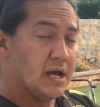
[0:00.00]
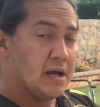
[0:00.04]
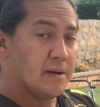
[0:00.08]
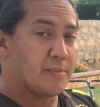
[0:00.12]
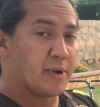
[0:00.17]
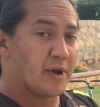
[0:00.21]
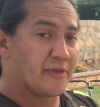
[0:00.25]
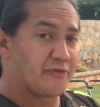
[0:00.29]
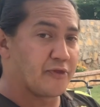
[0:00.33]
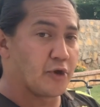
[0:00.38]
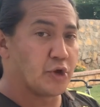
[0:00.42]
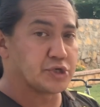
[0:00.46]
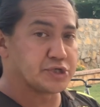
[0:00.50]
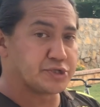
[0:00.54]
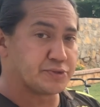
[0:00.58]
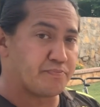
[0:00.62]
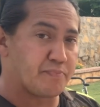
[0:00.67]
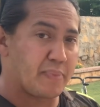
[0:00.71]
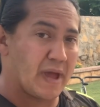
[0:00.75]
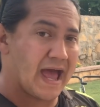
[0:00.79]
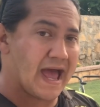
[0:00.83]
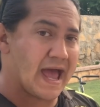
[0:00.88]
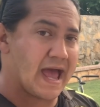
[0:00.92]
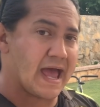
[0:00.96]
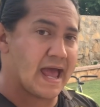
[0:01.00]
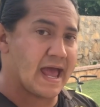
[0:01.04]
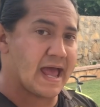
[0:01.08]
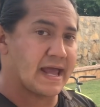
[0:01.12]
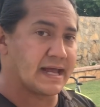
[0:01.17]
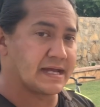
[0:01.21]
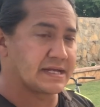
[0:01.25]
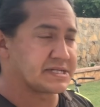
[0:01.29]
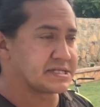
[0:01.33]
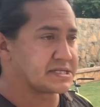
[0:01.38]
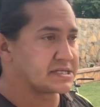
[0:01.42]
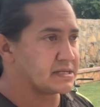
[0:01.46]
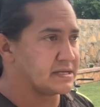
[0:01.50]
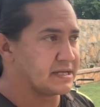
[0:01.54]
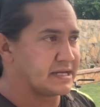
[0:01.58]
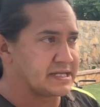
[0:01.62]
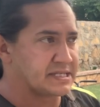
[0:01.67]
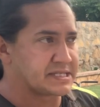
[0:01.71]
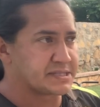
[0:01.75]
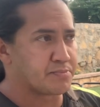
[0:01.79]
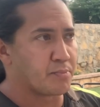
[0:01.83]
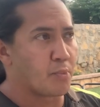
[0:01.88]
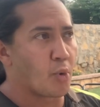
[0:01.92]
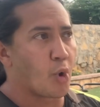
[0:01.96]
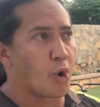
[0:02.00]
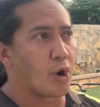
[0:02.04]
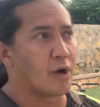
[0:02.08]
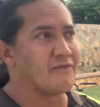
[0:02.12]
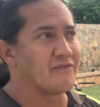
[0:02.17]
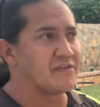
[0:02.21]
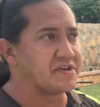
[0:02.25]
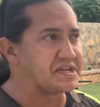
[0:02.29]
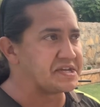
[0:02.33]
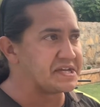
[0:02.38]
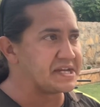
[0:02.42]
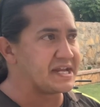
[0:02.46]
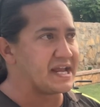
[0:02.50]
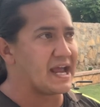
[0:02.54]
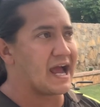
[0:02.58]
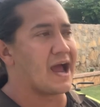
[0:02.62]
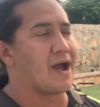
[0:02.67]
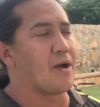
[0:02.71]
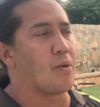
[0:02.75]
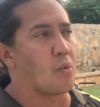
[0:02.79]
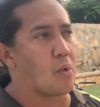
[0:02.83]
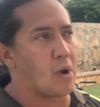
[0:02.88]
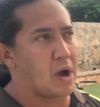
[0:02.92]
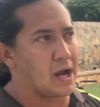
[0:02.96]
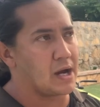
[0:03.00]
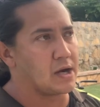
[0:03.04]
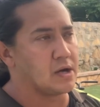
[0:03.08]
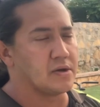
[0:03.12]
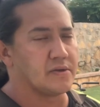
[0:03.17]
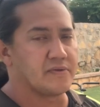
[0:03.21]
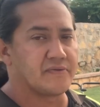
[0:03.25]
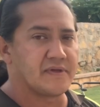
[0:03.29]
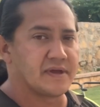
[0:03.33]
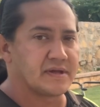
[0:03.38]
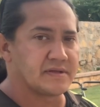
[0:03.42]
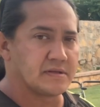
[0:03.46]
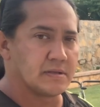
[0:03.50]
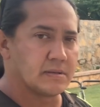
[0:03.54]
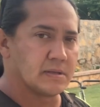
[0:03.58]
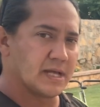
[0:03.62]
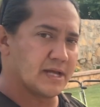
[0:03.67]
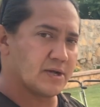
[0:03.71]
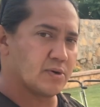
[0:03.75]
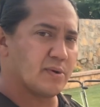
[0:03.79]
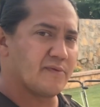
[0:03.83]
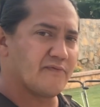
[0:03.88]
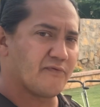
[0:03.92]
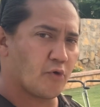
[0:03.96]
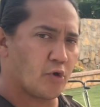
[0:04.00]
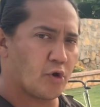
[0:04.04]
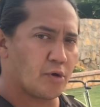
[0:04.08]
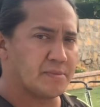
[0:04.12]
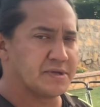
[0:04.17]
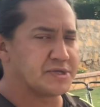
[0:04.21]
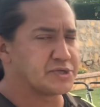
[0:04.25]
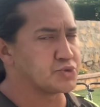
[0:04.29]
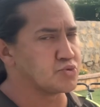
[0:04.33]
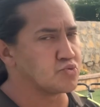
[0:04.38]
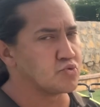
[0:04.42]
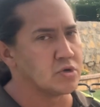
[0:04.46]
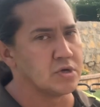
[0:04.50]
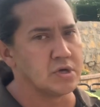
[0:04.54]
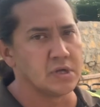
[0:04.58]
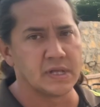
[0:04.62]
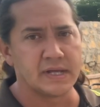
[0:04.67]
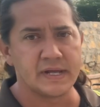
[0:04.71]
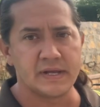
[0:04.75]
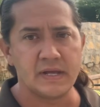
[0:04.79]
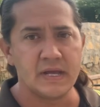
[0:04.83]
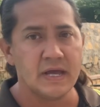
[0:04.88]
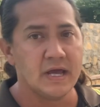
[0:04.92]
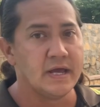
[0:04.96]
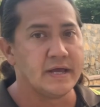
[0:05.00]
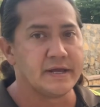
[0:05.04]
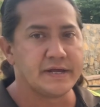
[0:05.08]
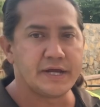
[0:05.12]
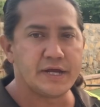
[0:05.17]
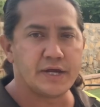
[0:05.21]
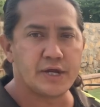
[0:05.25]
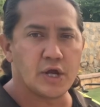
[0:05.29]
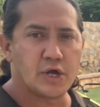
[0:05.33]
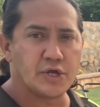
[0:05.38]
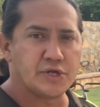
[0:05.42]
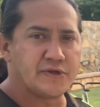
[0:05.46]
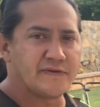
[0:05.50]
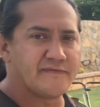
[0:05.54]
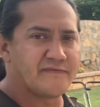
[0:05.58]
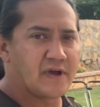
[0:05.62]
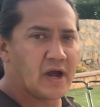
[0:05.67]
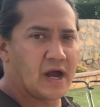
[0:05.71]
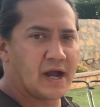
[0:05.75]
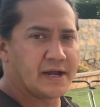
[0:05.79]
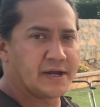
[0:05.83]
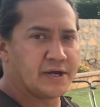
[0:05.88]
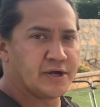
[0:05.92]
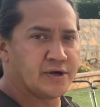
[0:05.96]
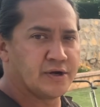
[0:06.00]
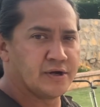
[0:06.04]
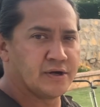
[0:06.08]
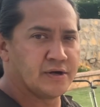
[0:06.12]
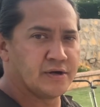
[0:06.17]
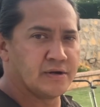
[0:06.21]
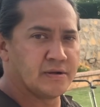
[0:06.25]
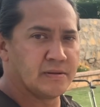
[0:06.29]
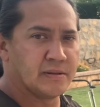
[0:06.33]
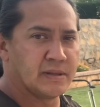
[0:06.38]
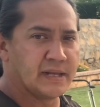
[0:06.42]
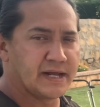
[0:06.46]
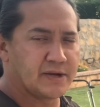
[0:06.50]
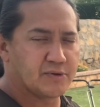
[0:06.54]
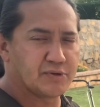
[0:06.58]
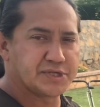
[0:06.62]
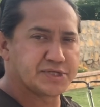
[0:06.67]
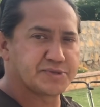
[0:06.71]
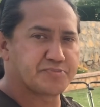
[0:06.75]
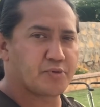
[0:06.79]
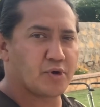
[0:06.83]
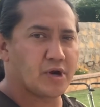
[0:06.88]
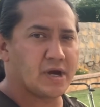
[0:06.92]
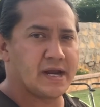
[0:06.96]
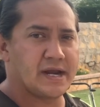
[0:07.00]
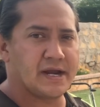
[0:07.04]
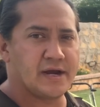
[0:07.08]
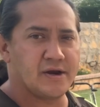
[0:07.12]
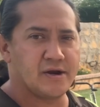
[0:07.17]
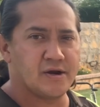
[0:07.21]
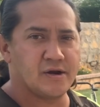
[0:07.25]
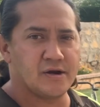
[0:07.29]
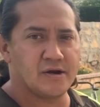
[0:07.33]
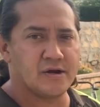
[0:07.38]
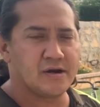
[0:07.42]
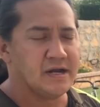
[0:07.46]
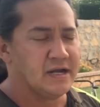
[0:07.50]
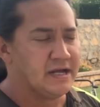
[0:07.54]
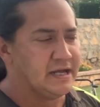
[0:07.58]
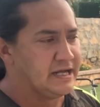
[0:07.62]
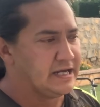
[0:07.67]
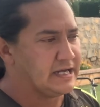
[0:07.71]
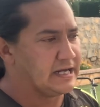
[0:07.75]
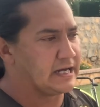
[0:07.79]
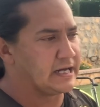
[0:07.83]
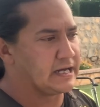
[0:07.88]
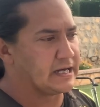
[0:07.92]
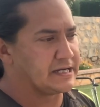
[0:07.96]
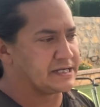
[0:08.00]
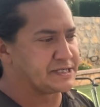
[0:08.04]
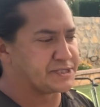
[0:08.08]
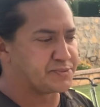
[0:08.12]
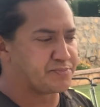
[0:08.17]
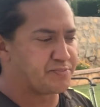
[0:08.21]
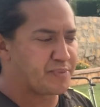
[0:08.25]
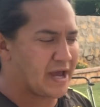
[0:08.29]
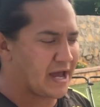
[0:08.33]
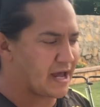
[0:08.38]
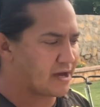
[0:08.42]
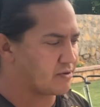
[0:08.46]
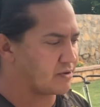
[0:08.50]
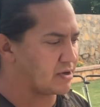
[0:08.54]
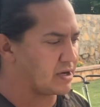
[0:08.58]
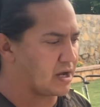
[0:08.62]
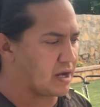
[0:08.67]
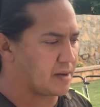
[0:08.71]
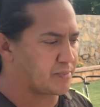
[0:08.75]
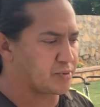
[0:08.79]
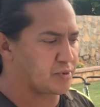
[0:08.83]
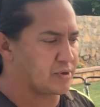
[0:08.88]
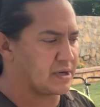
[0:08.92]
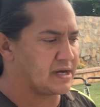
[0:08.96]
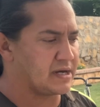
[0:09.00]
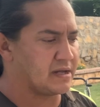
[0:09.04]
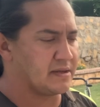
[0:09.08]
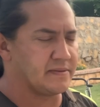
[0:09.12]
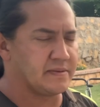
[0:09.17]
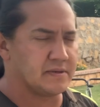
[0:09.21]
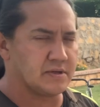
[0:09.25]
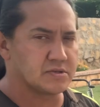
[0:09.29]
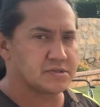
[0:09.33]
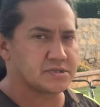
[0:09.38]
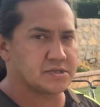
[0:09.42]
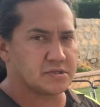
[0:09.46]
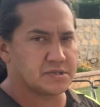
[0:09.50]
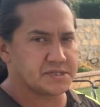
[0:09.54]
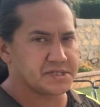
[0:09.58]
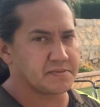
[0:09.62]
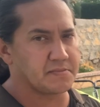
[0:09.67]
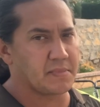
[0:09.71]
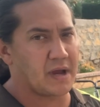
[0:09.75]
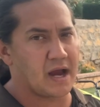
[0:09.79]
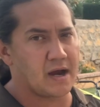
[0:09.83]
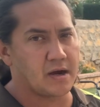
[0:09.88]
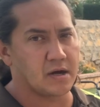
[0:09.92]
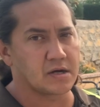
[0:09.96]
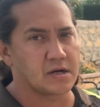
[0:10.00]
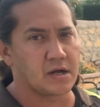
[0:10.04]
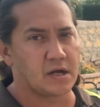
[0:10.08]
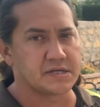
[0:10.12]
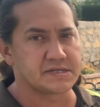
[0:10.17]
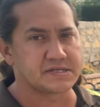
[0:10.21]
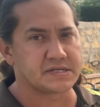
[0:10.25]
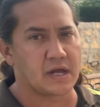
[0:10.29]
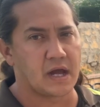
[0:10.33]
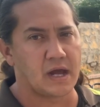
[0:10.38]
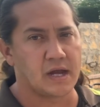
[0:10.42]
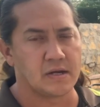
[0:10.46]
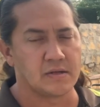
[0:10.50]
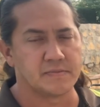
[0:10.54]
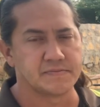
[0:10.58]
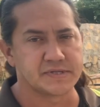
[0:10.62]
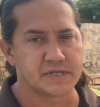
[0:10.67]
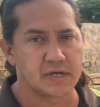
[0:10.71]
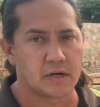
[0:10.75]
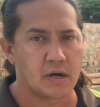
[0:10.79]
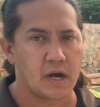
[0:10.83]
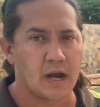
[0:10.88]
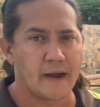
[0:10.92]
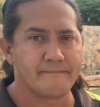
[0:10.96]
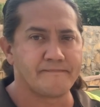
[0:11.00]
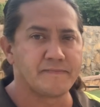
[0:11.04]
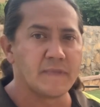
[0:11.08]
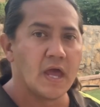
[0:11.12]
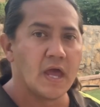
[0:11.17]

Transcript: But those bags, it's more of a DIYer thing. The liquid form is really, you know, you've got your liquid sprayer, uh, it's battery operated. Those are some higher cost items, all right?